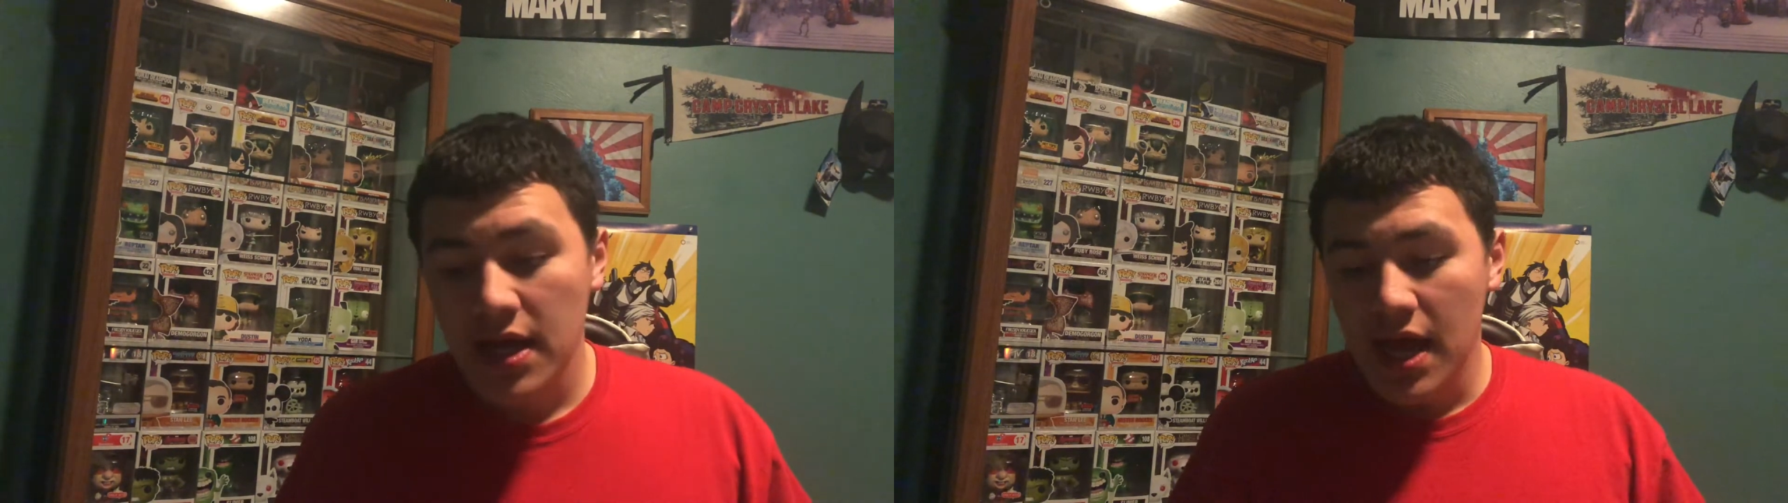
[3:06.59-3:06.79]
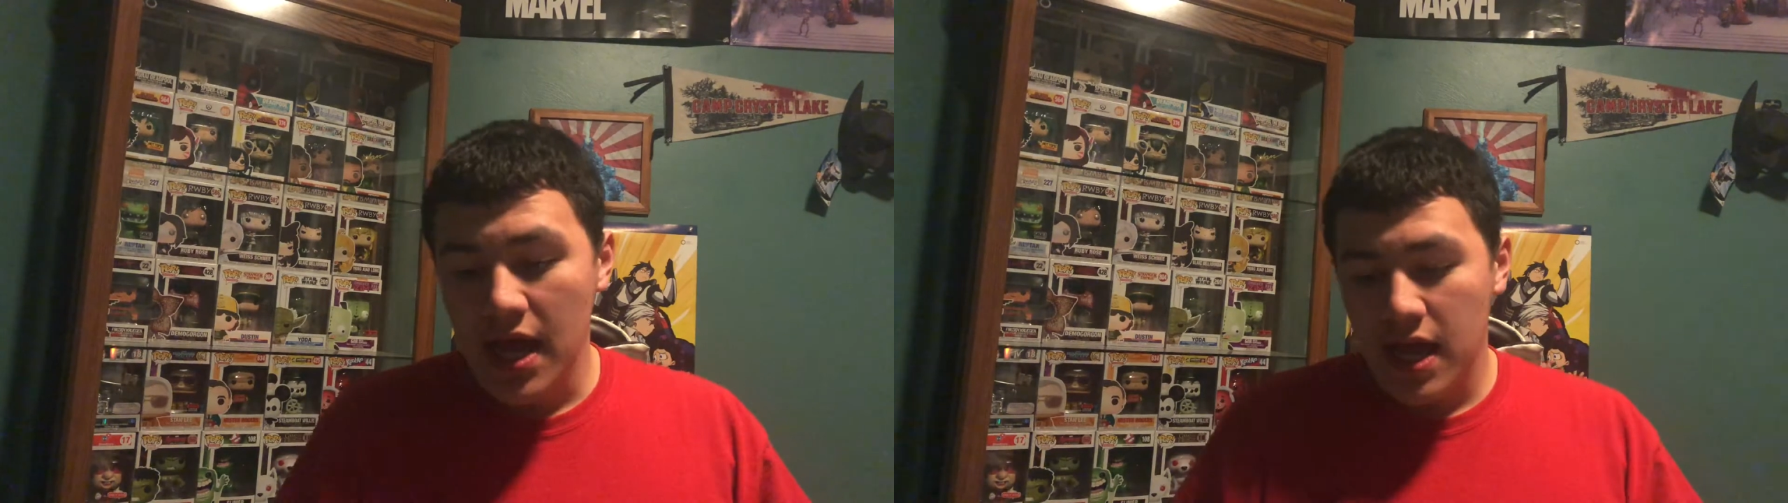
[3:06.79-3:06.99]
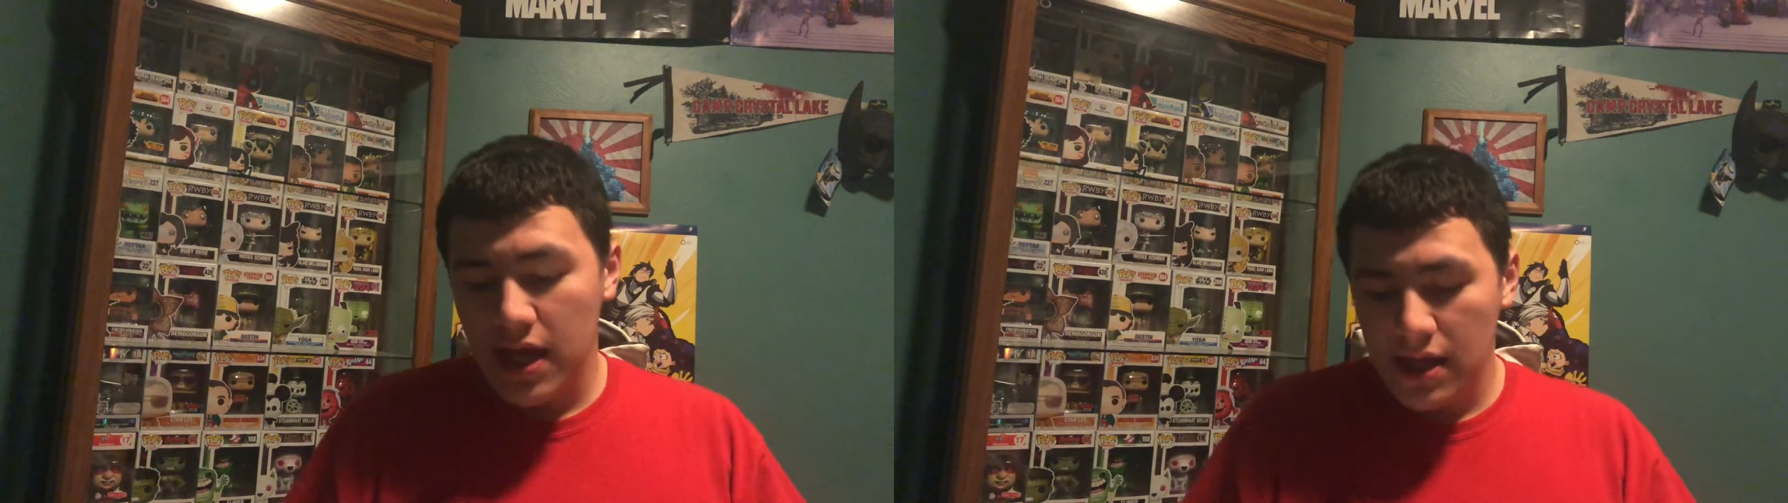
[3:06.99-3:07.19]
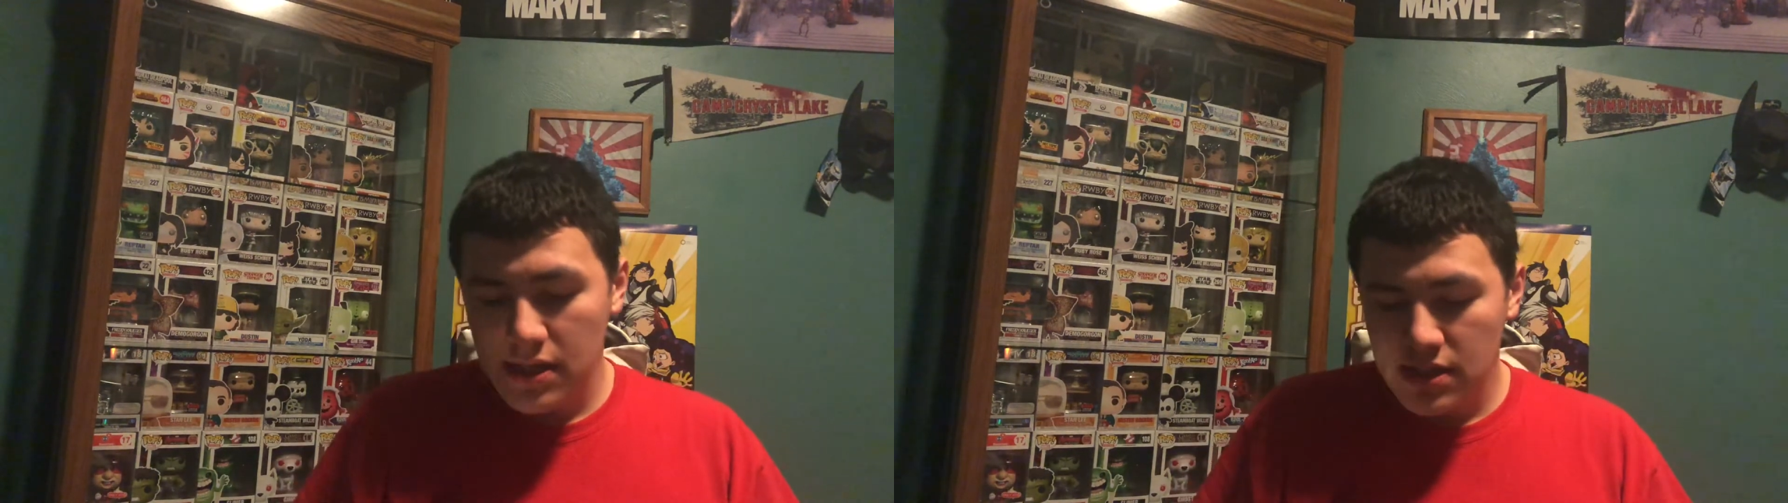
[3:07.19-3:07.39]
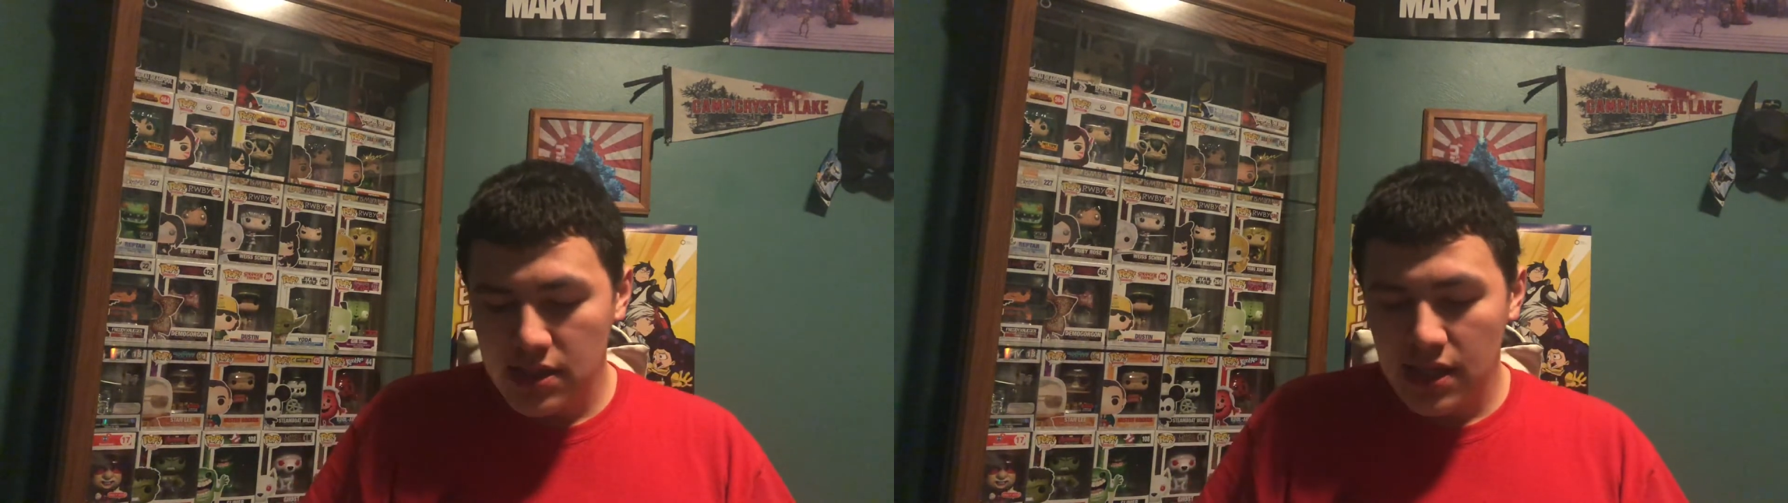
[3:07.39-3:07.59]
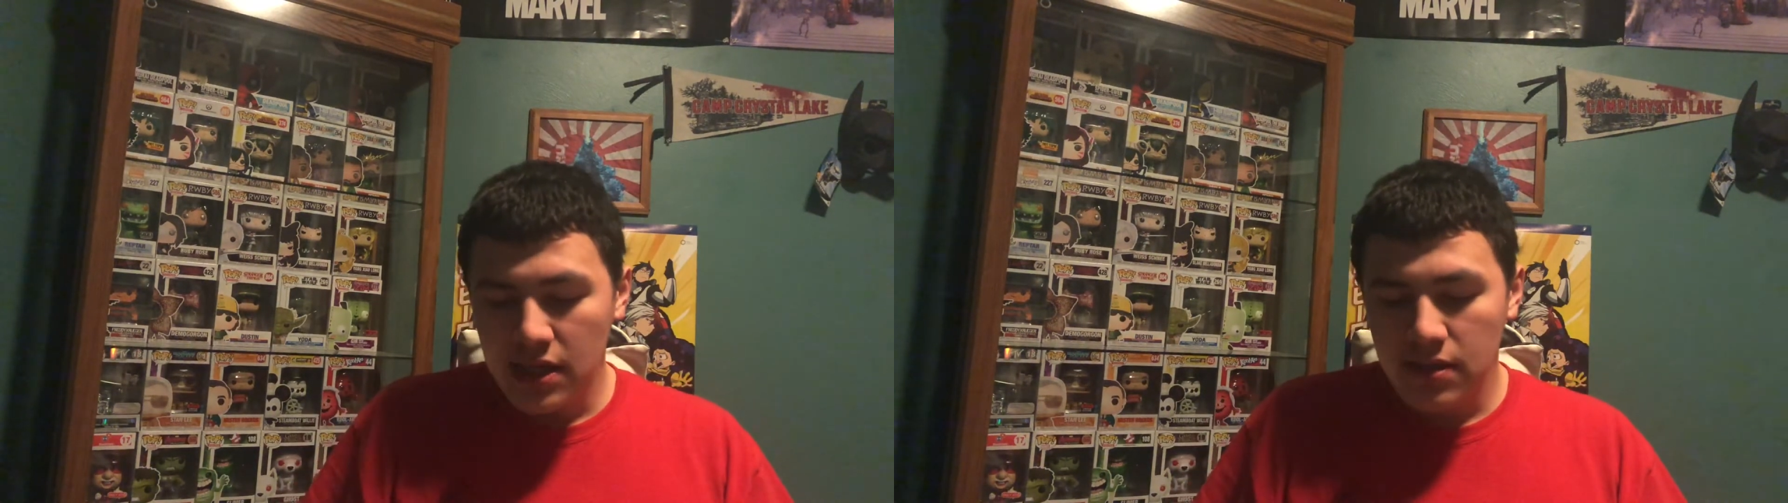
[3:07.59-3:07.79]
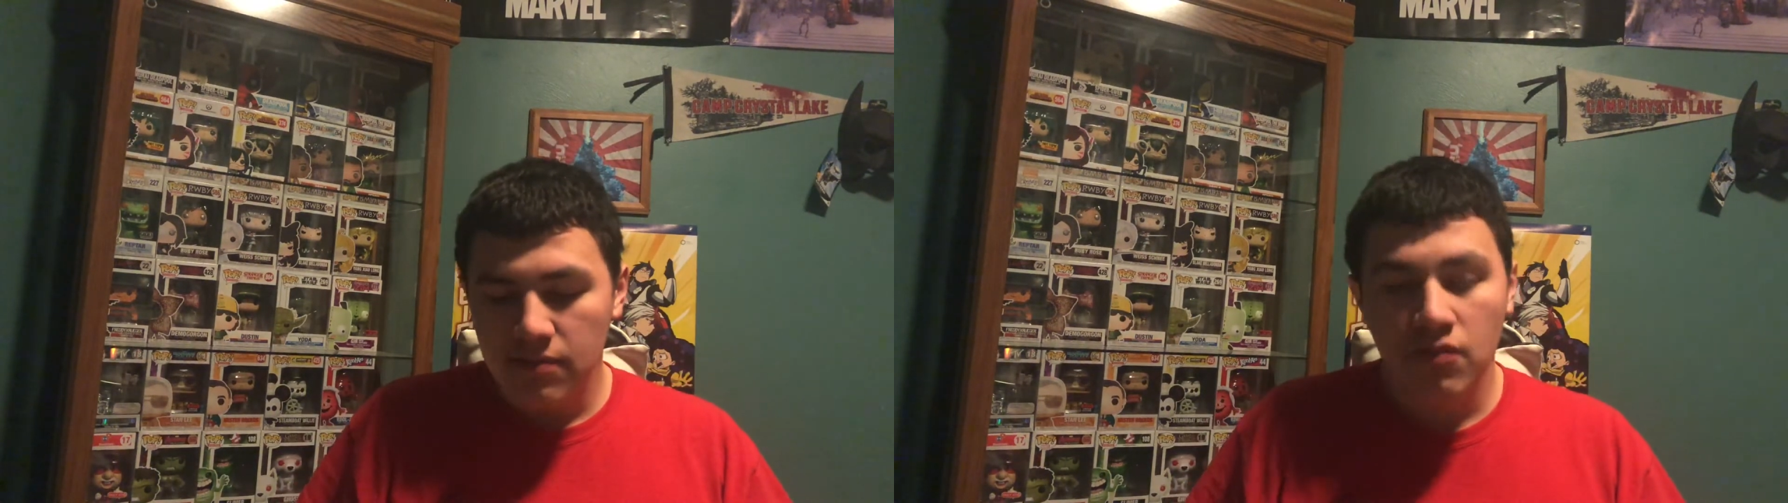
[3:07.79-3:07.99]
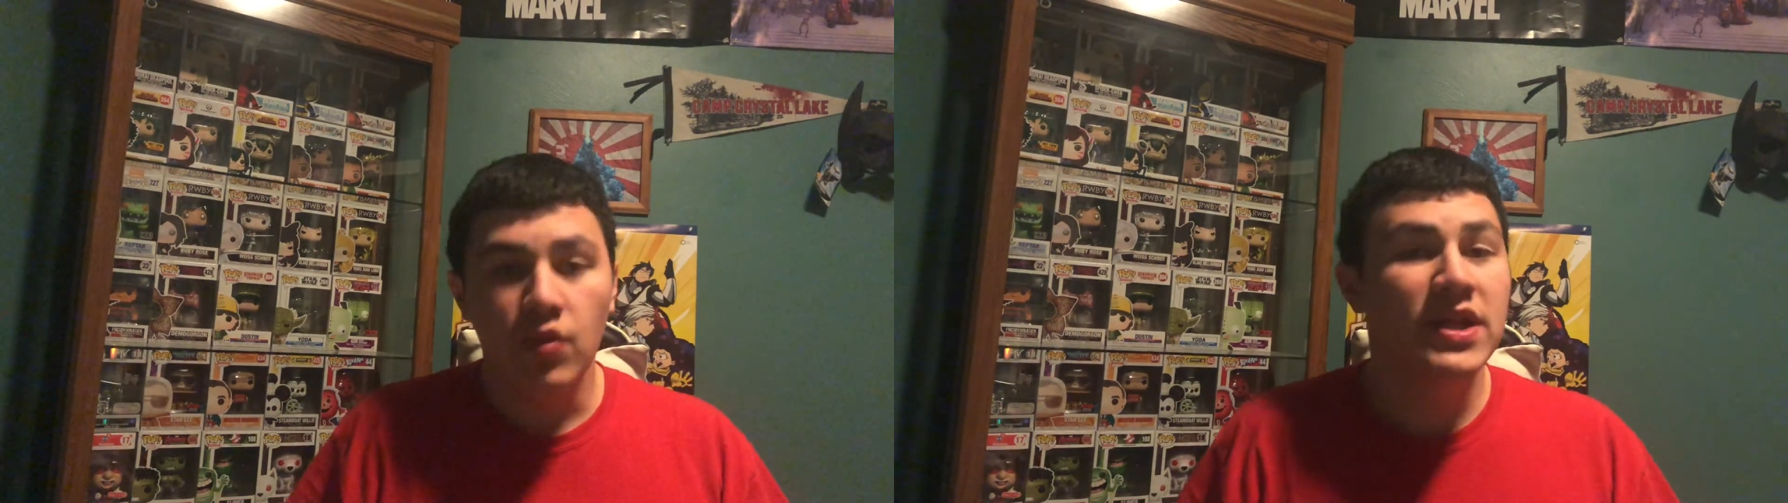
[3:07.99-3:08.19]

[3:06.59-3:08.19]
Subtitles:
And we